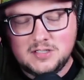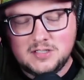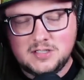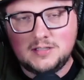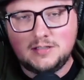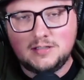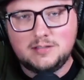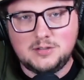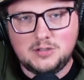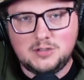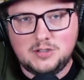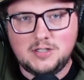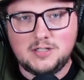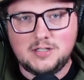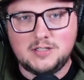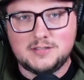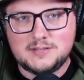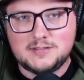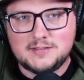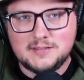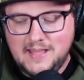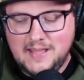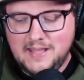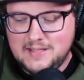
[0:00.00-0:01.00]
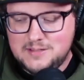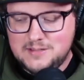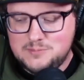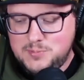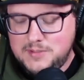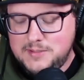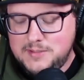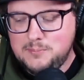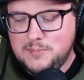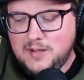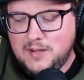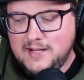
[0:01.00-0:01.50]
alert and
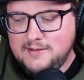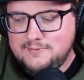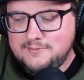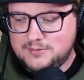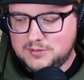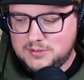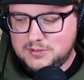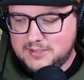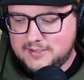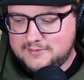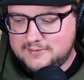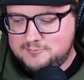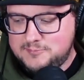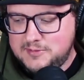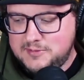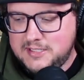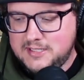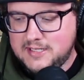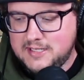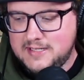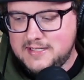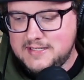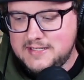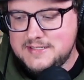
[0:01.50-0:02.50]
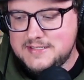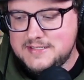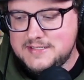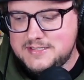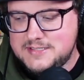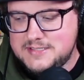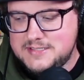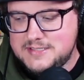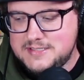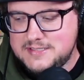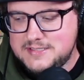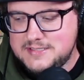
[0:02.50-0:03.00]
be mindful of,
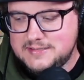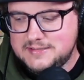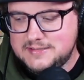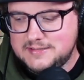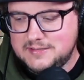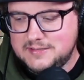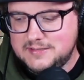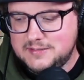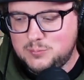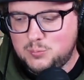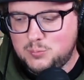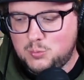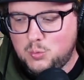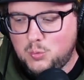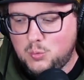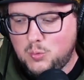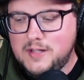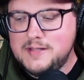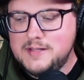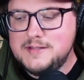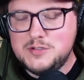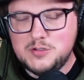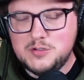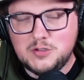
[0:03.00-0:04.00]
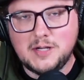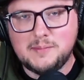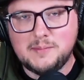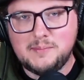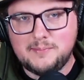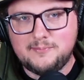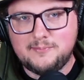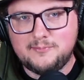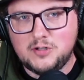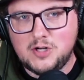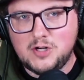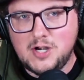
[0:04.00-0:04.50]
because once you come
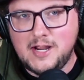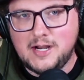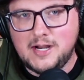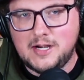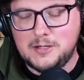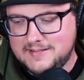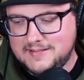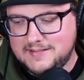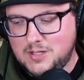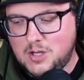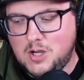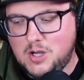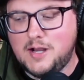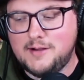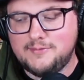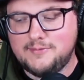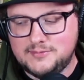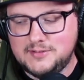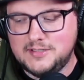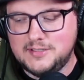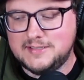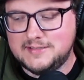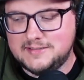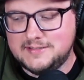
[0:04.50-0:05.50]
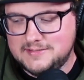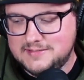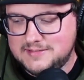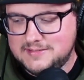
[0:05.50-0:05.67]
up for air, often